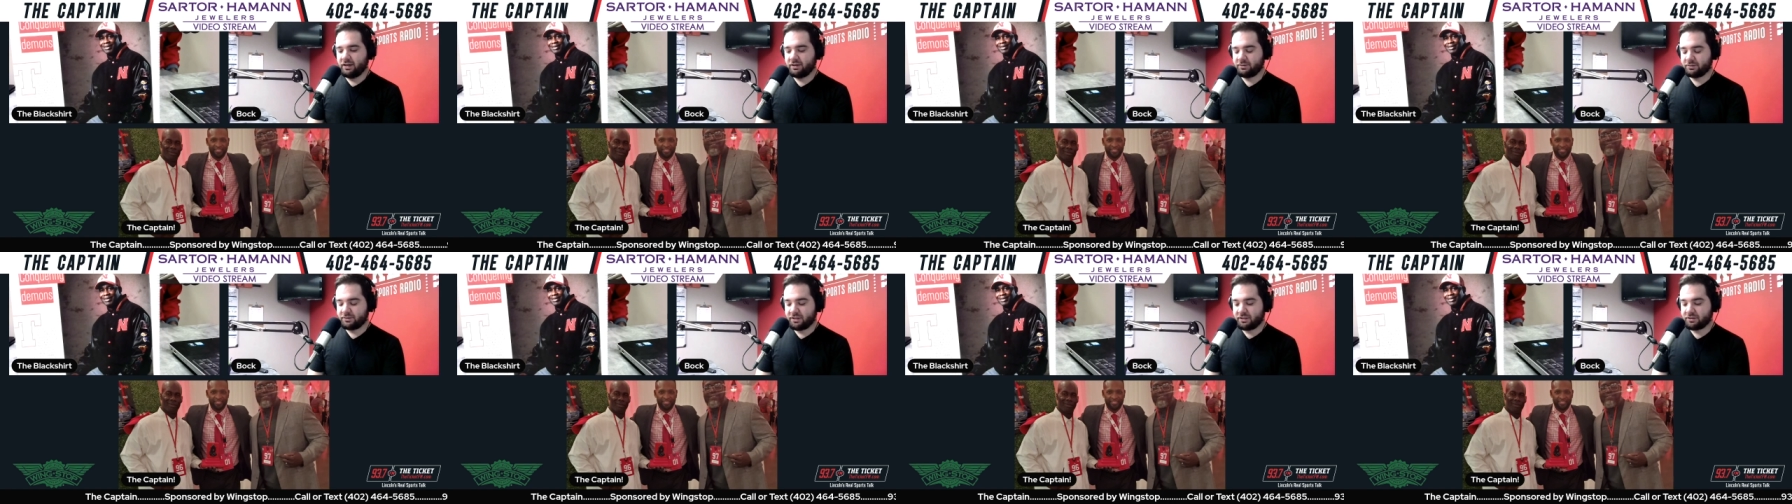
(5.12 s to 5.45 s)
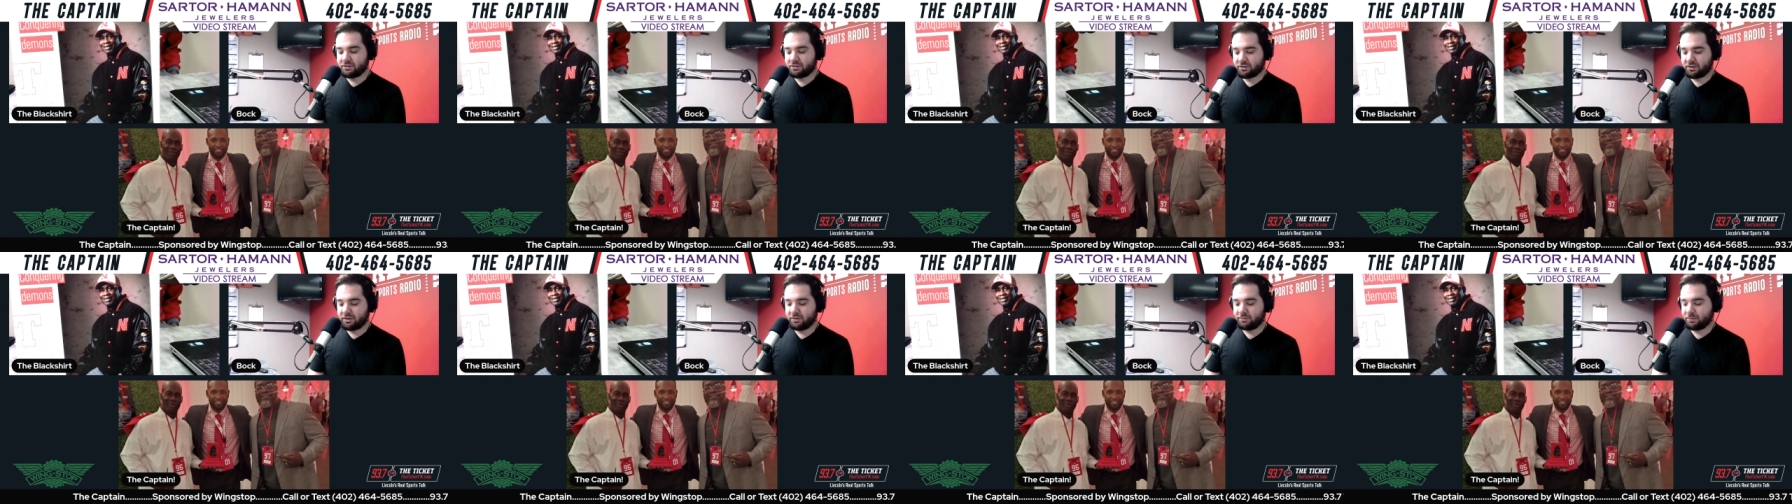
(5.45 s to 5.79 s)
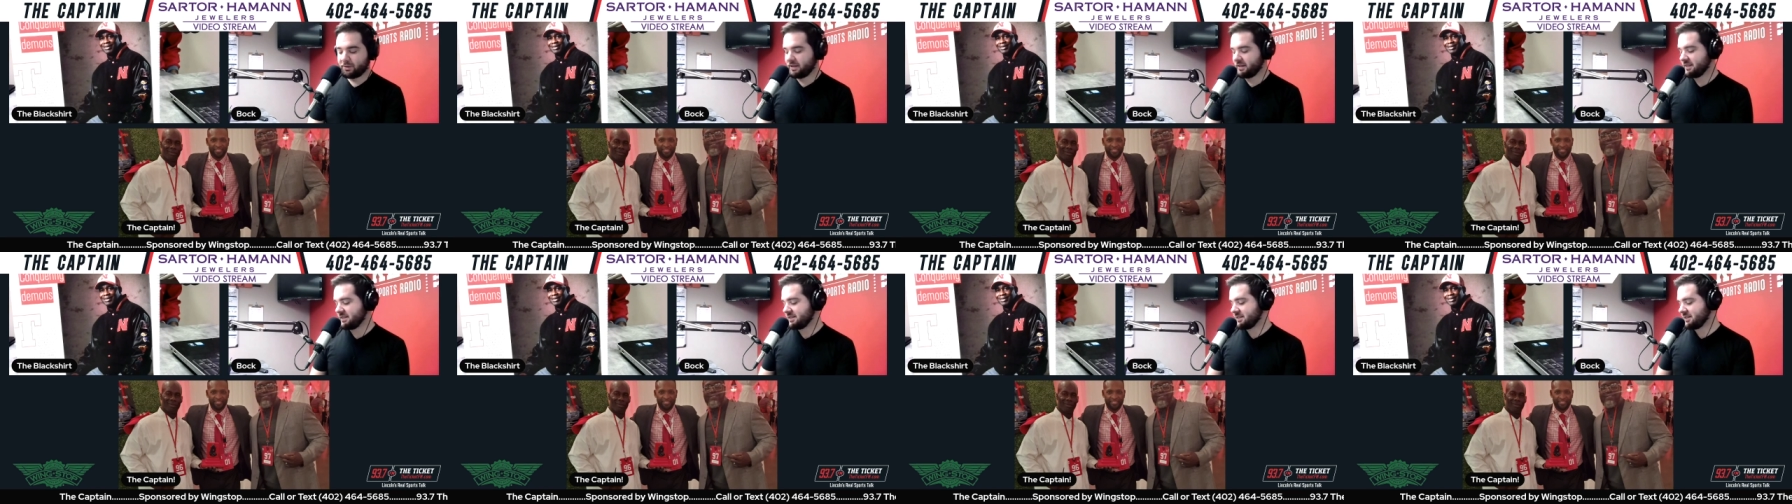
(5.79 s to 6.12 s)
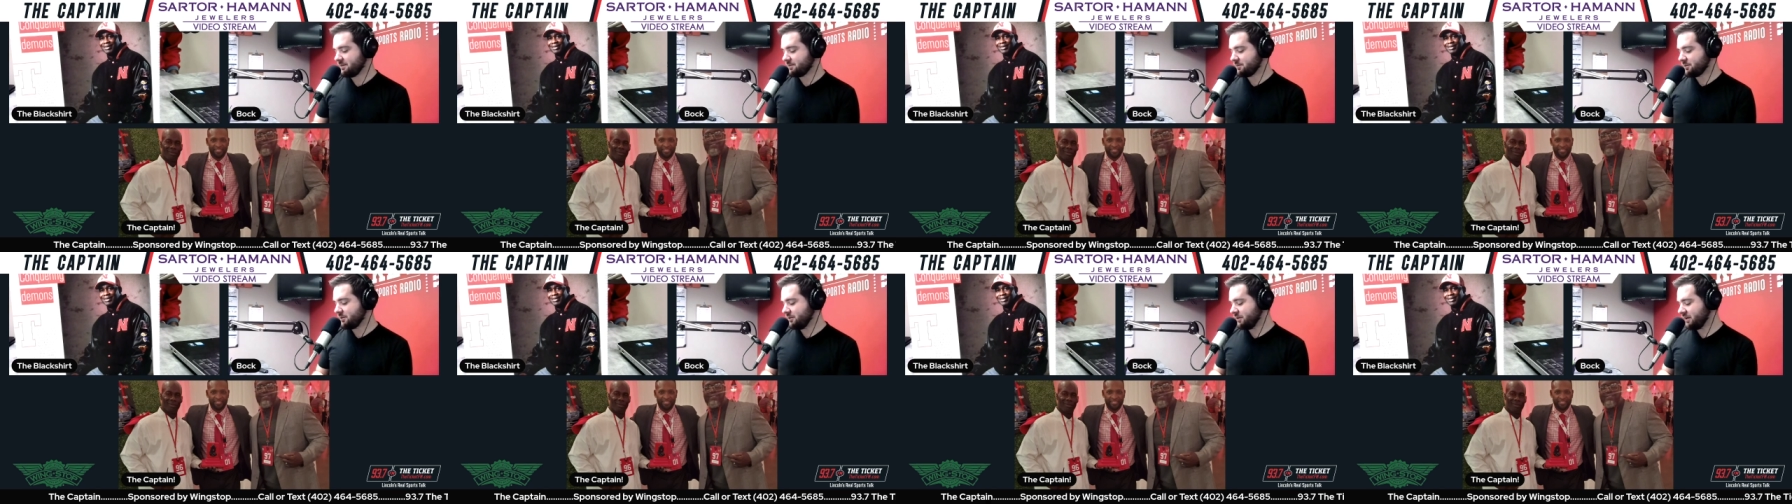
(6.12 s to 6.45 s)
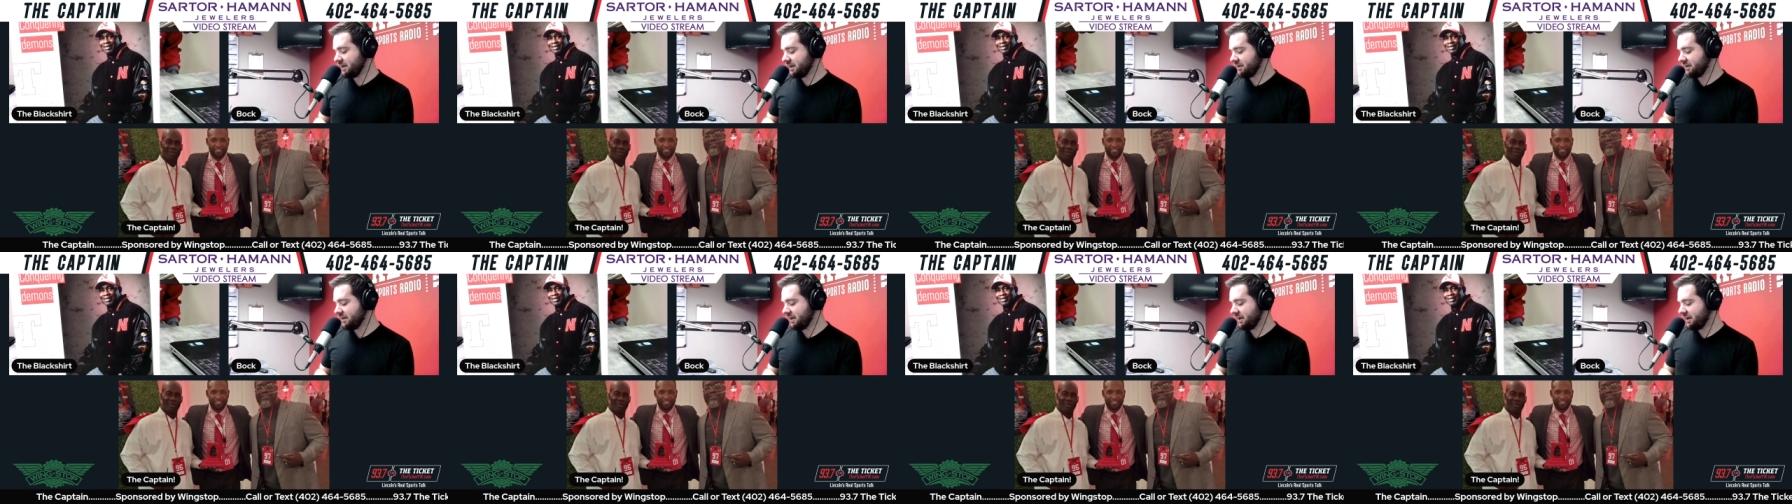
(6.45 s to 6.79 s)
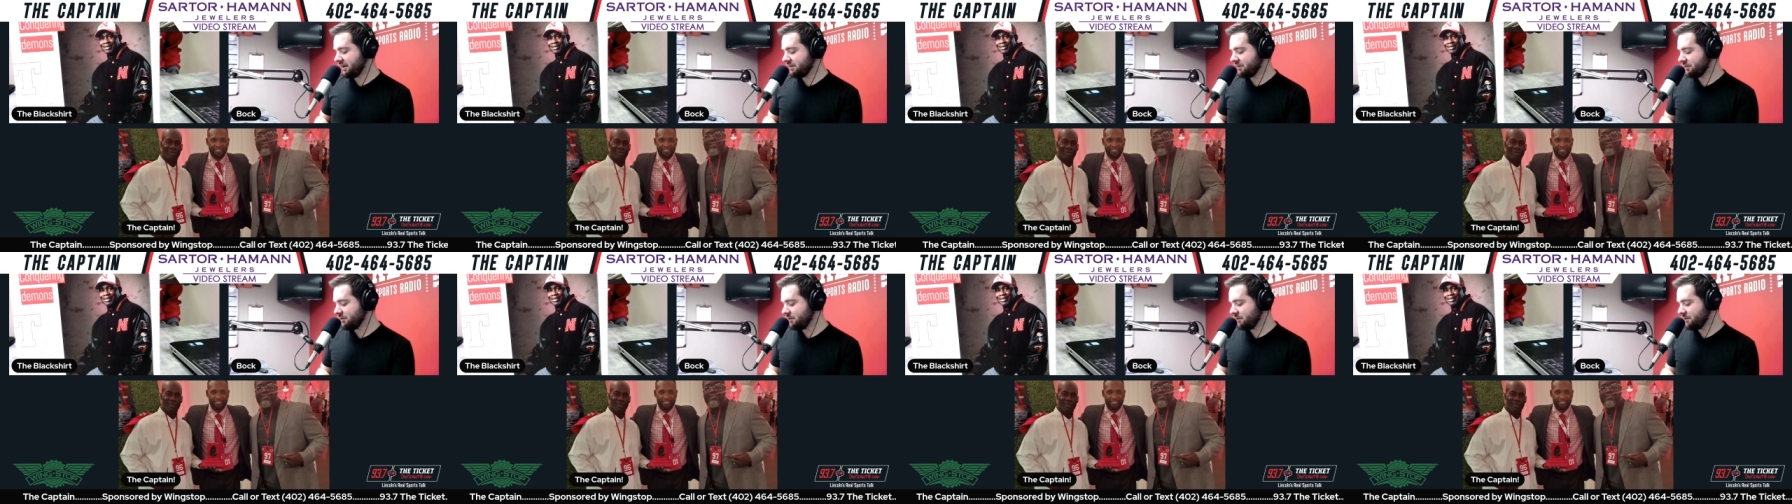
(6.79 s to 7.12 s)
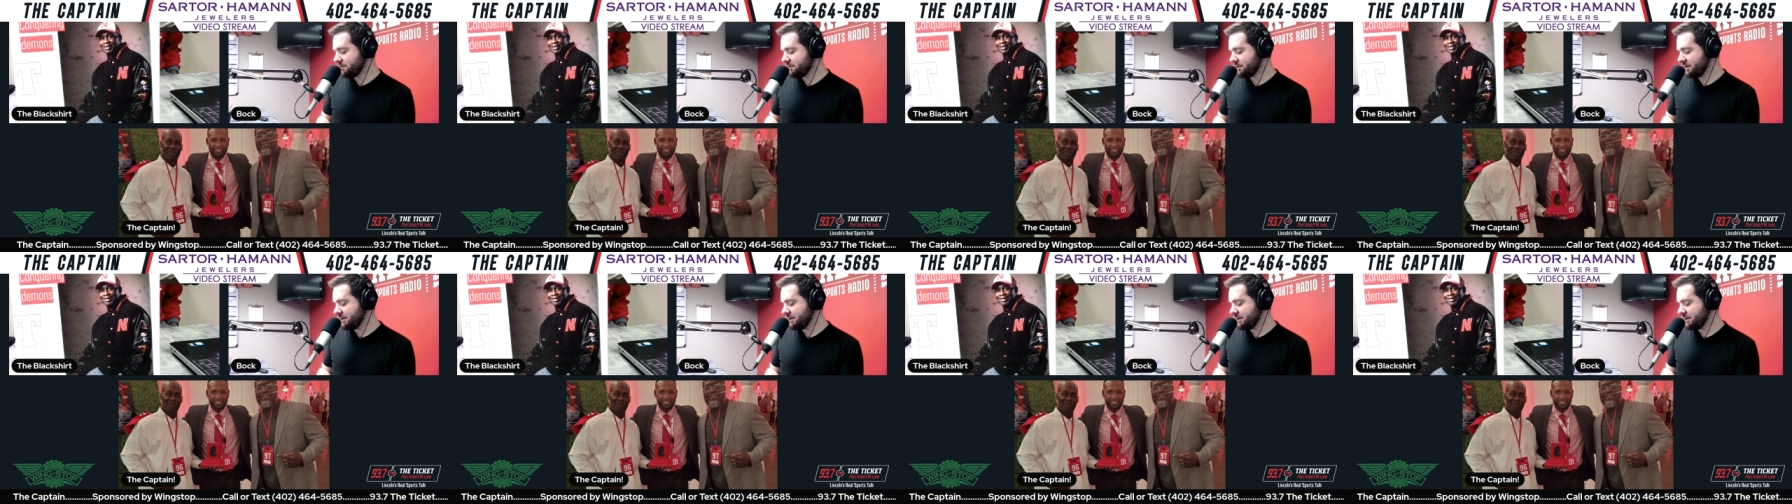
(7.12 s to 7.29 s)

I was also going to bring this up too, and I don't know